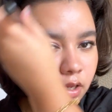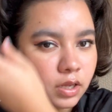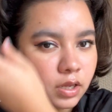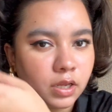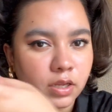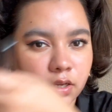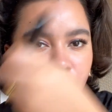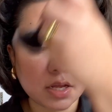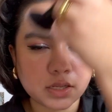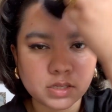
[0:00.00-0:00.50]

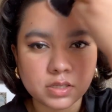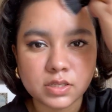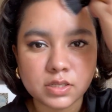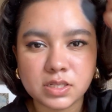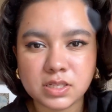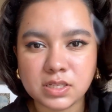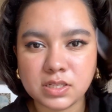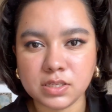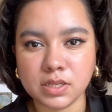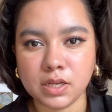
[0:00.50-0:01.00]
It doesn't
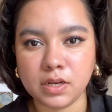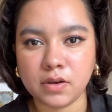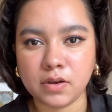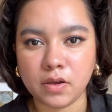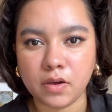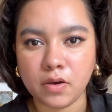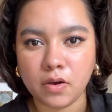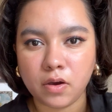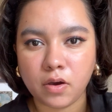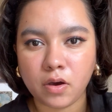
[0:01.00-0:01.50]
sit
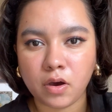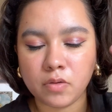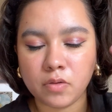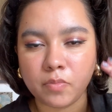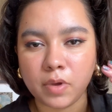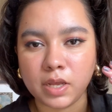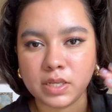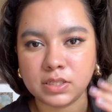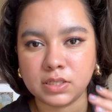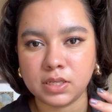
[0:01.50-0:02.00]
on
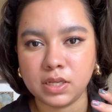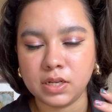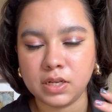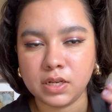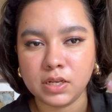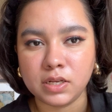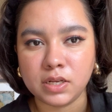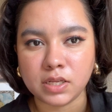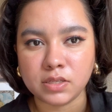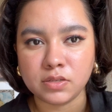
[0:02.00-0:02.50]
my skin
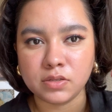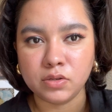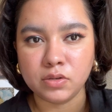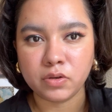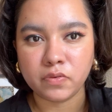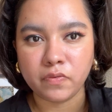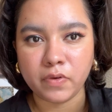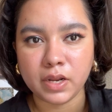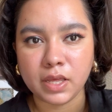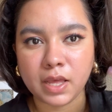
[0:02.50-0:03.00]
and doesn't look
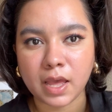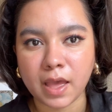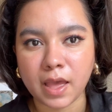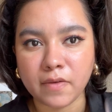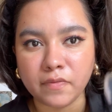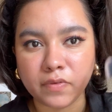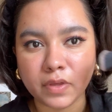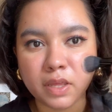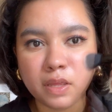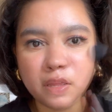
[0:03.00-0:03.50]
very
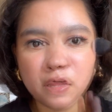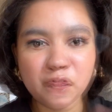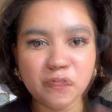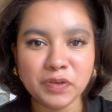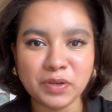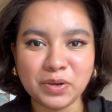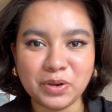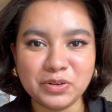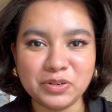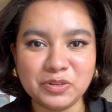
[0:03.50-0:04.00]
heavy.
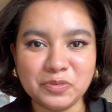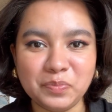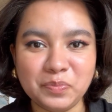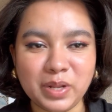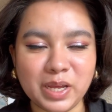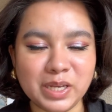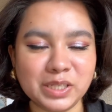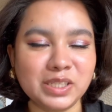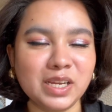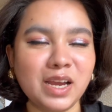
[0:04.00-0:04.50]
Moving on to
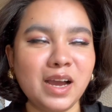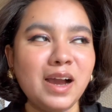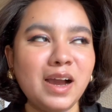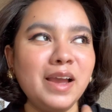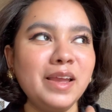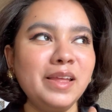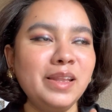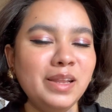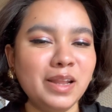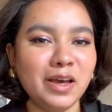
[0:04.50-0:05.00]
blush.
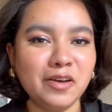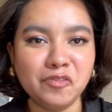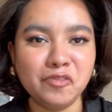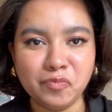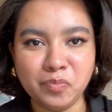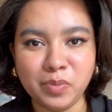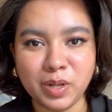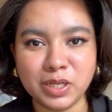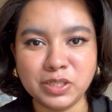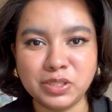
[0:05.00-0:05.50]
I love
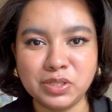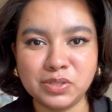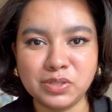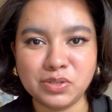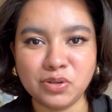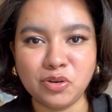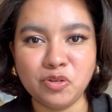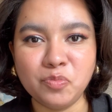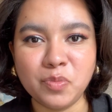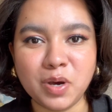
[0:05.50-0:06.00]
blush
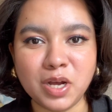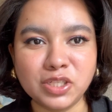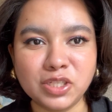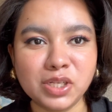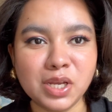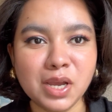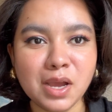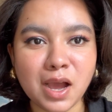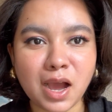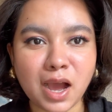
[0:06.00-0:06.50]
so much.
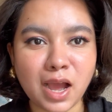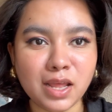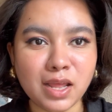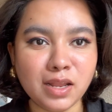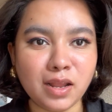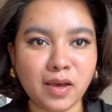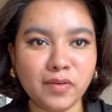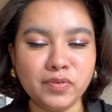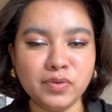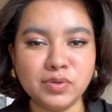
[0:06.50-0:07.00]
I
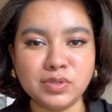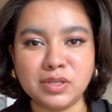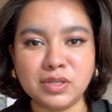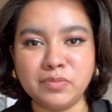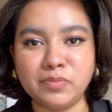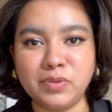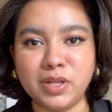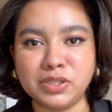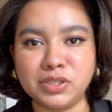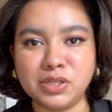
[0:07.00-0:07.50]
love using
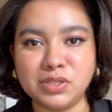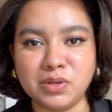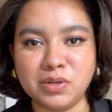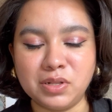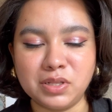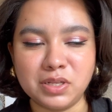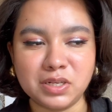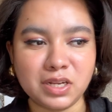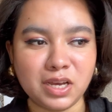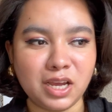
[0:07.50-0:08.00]
blushes all
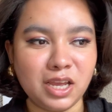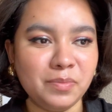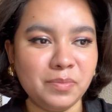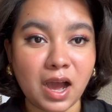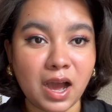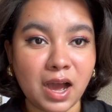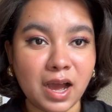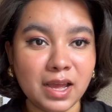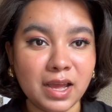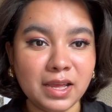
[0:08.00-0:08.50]
the time.
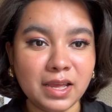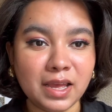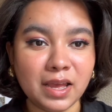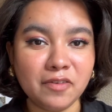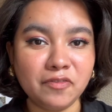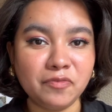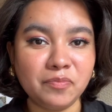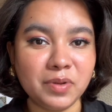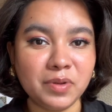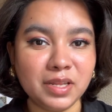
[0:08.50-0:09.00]
I
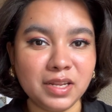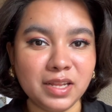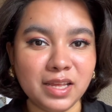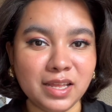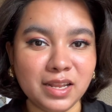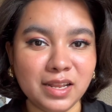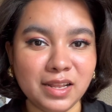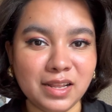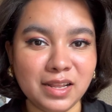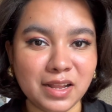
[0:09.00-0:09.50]
have been
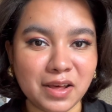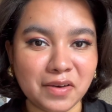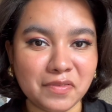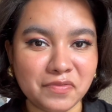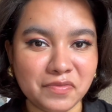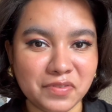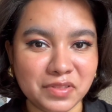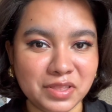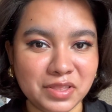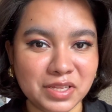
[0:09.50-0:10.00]
in love
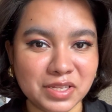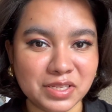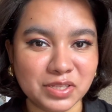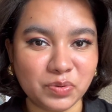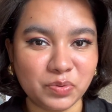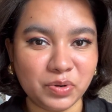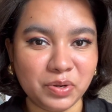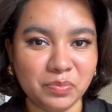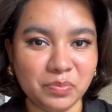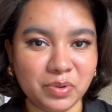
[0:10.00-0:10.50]
with this
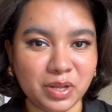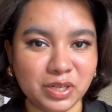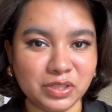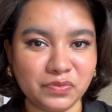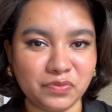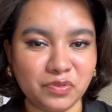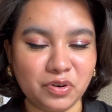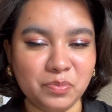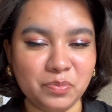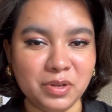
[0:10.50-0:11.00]
cream blush
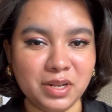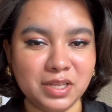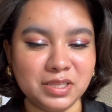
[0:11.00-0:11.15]
formula.